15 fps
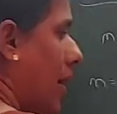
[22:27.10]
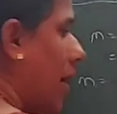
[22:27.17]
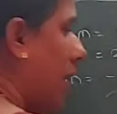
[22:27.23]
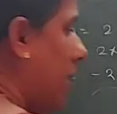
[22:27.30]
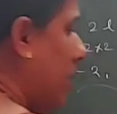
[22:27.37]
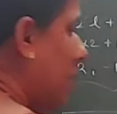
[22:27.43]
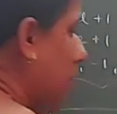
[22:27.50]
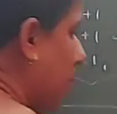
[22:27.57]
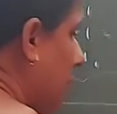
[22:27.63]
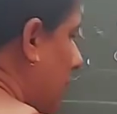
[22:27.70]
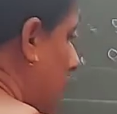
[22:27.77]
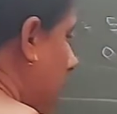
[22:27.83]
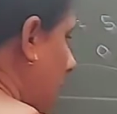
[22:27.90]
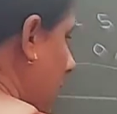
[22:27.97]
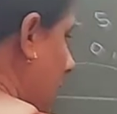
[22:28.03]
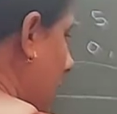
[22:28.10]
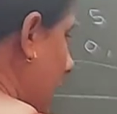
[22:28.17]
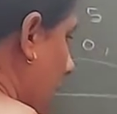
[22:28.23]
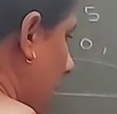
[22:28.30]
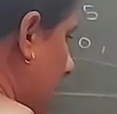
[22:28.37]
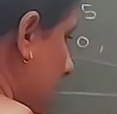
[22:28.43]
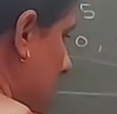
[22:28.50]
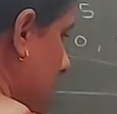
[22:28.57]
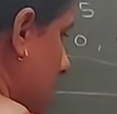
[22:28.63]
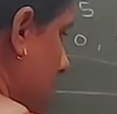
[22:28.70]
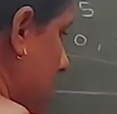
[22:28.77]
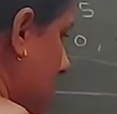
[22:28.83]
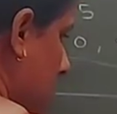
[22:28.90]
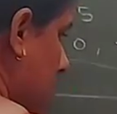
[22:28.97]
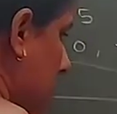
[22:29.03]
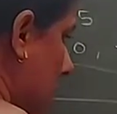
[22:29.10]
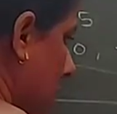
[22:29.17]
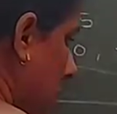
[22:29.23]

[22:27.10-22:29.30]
and between the axis.